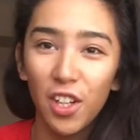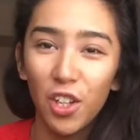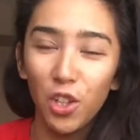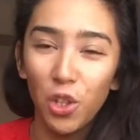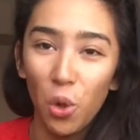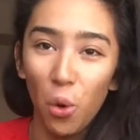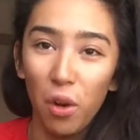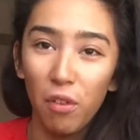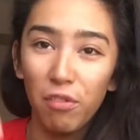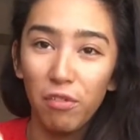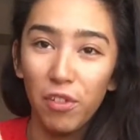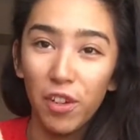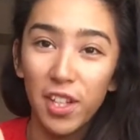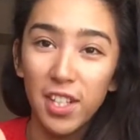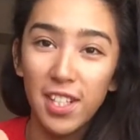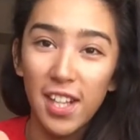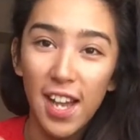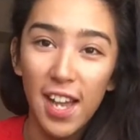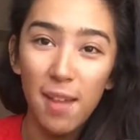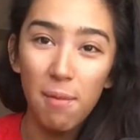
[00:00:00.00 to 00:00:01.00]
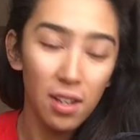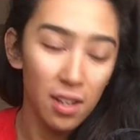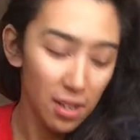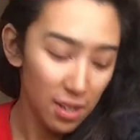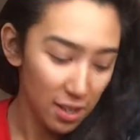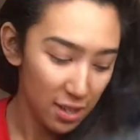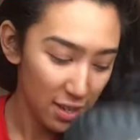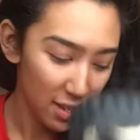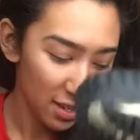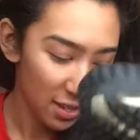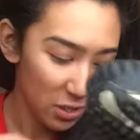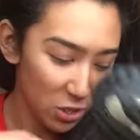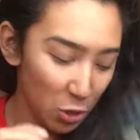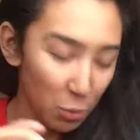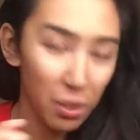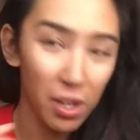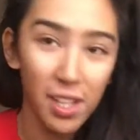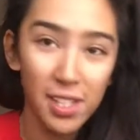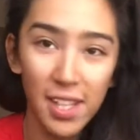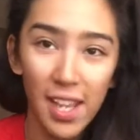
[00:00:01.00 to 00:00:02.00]
your foot type. So
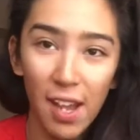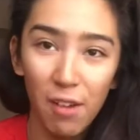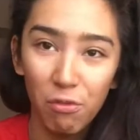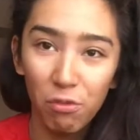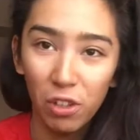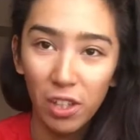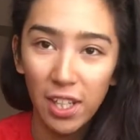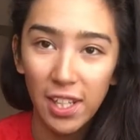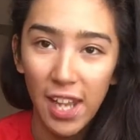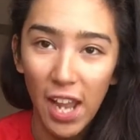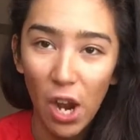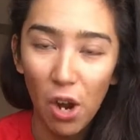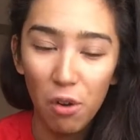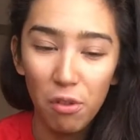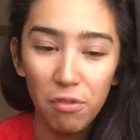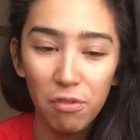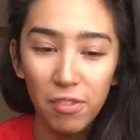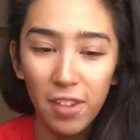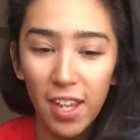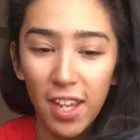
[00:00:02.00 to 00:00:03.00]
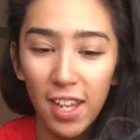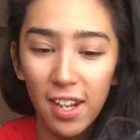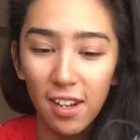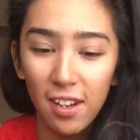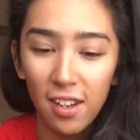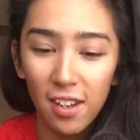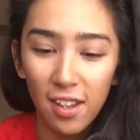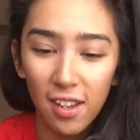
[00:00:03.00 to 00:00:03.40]
because I have really narrow feet,